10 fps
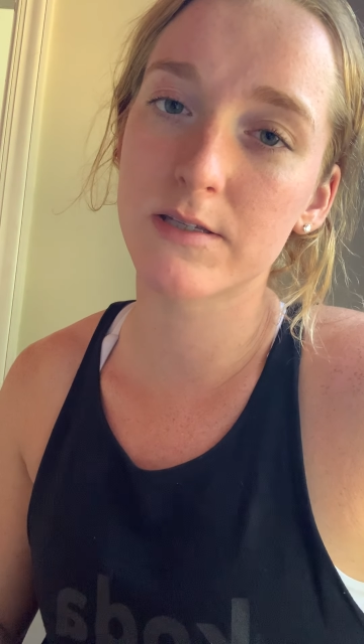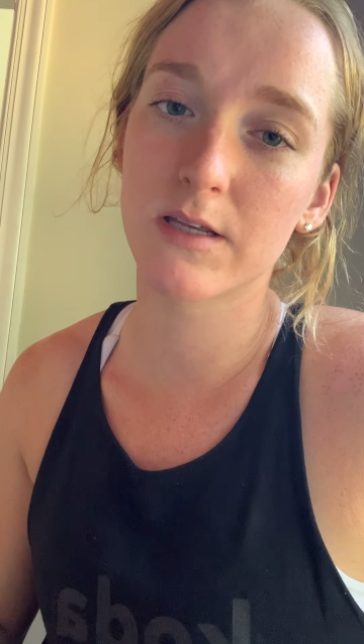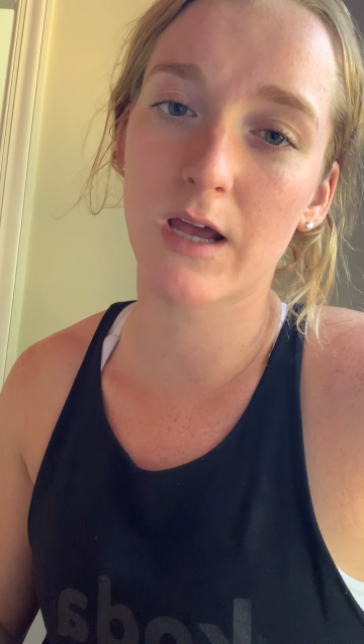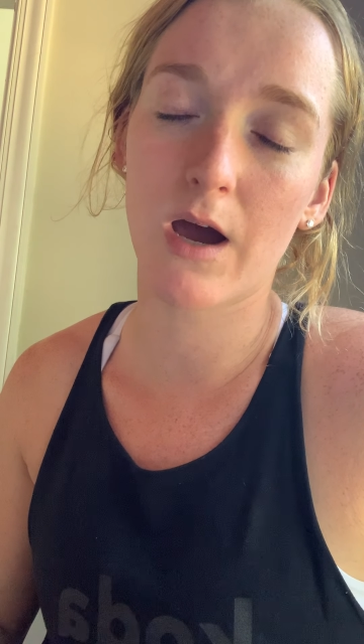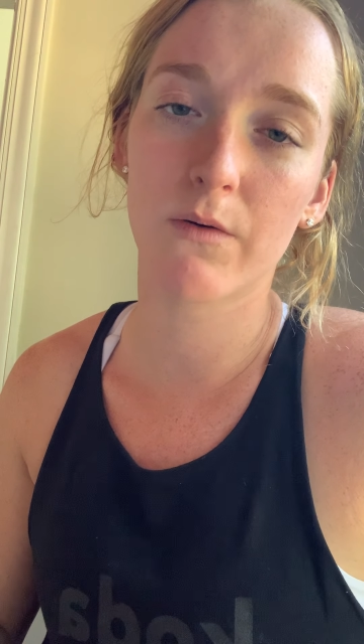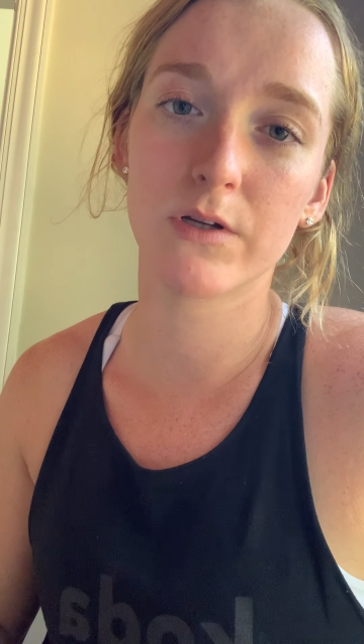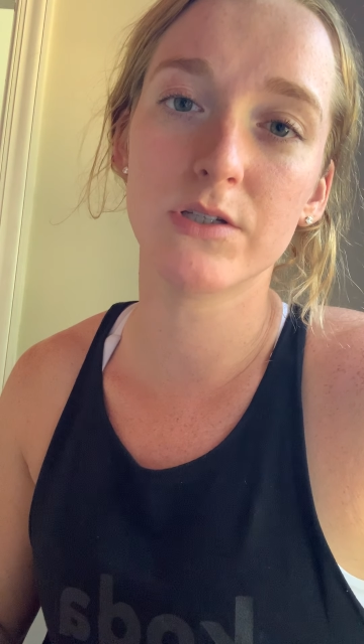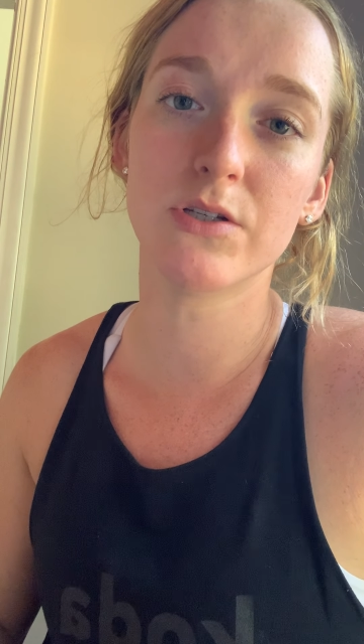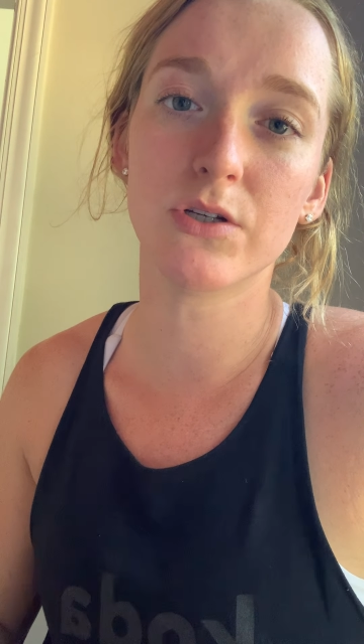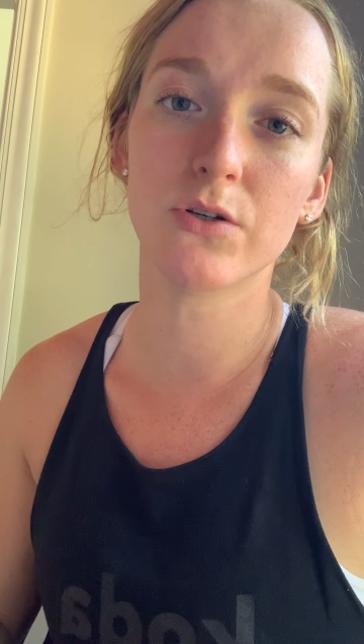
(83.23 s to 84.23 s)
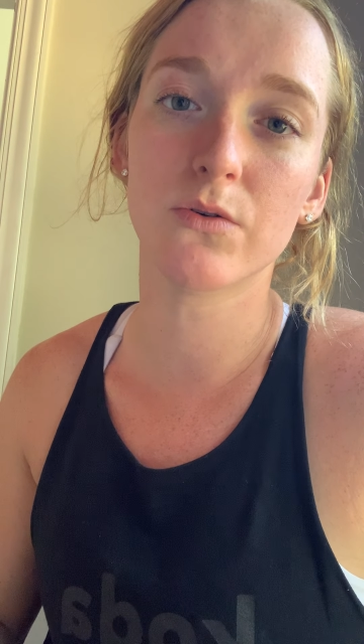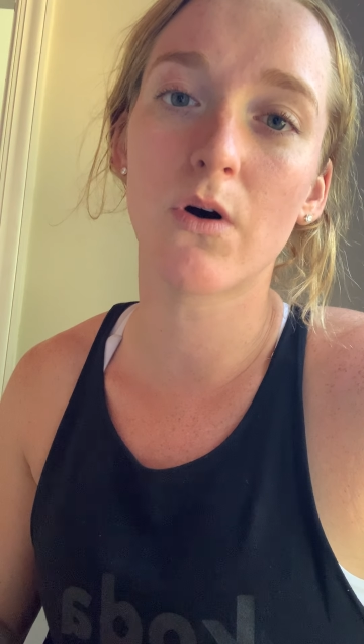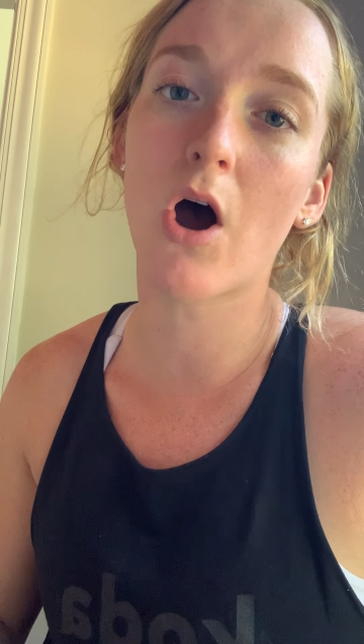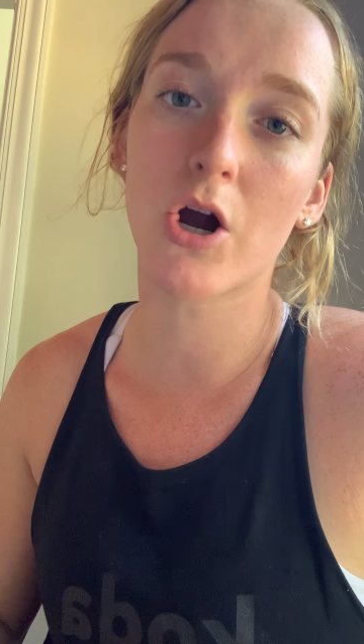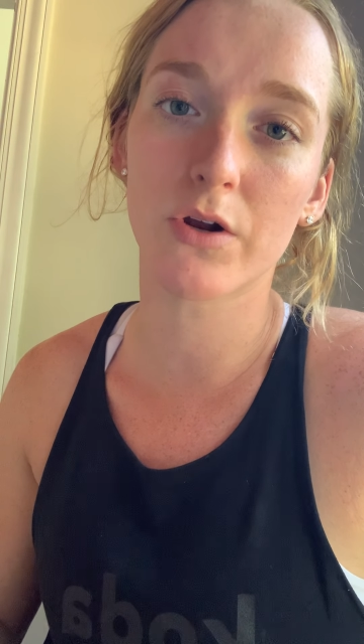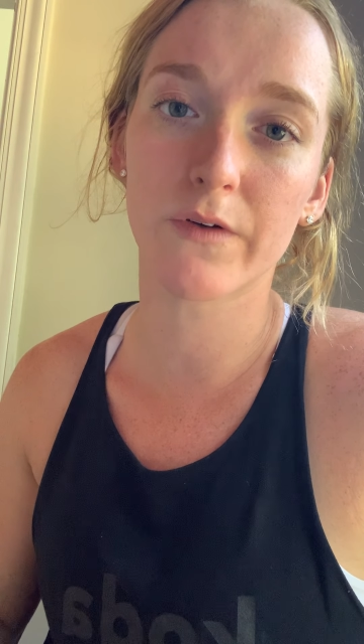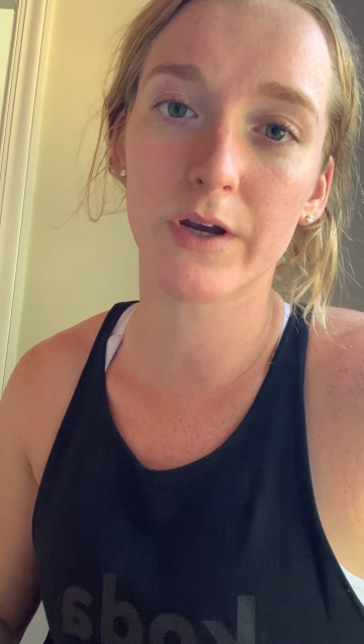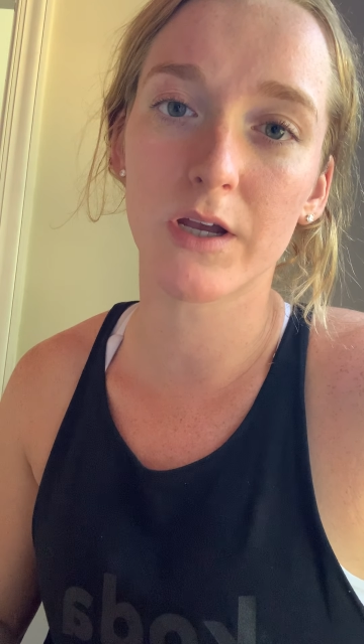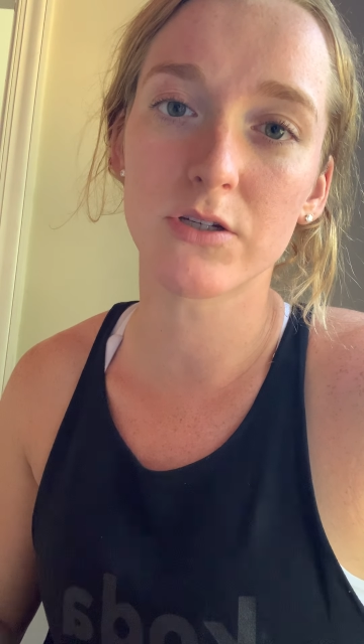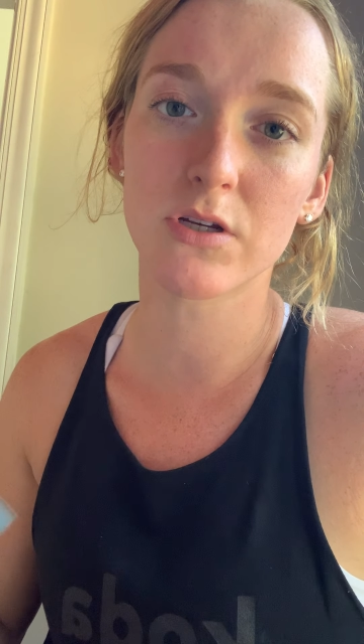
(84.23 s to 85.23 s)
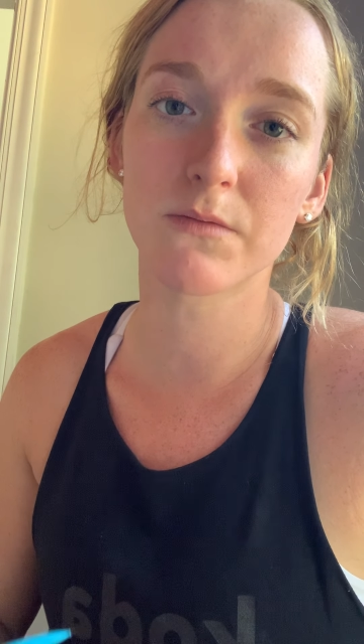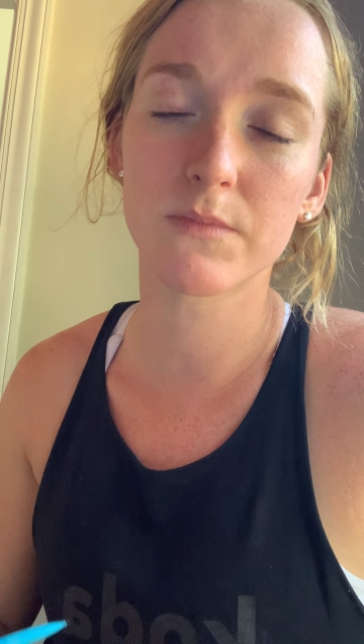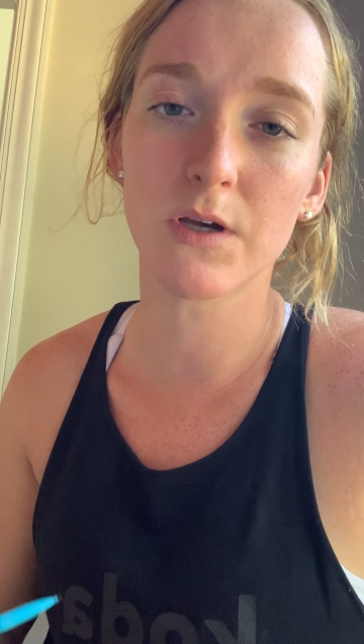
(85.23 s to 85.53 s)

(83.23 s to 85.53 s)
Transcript: then I would do a harder variation.